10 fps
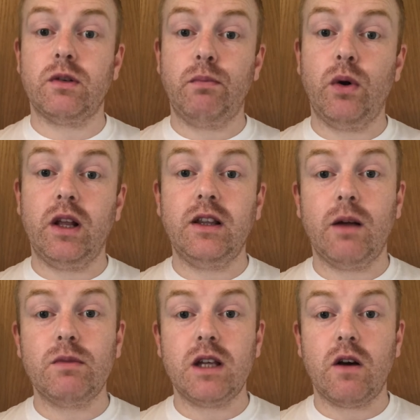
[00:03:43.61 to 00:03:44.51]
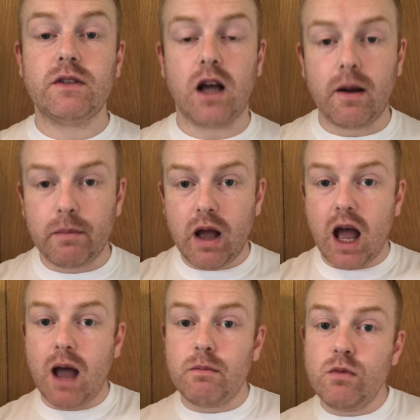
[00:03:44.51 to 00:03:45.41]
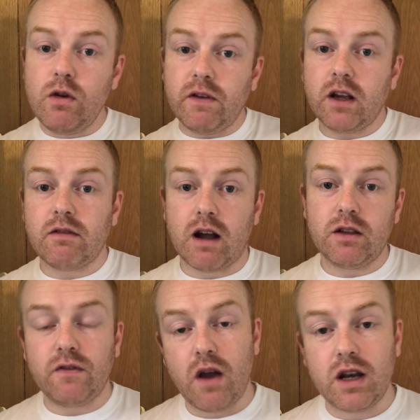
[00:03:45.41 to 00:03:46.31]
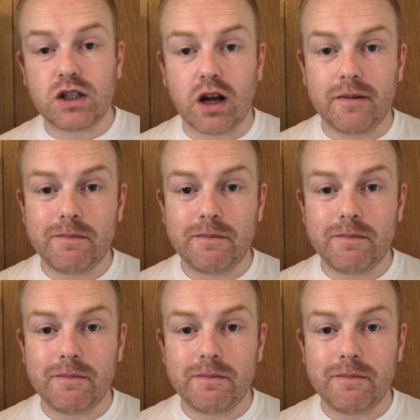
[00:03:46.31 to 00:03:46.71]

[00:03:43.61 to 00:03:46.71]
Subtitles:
pulling themselves up and moving around the furniture.